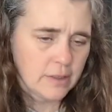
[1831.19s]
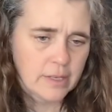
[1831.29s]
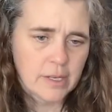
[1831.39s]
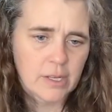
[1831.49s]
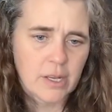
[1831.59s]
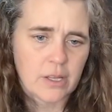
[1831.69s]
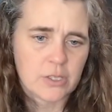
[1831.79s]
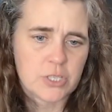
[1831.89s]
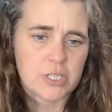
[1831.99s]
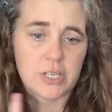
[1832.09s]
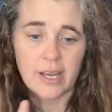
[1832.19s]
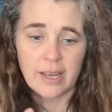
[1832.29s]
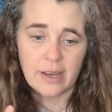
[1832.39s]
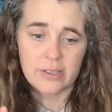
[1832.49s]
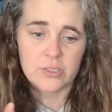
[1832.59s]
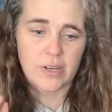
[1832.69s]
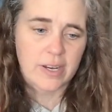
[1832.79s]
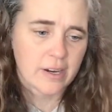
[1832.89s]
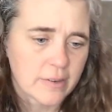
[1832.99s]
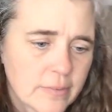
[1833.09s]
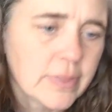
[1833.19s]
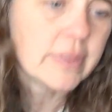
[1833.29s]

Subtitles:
like a color changing. Hang on, it's right here.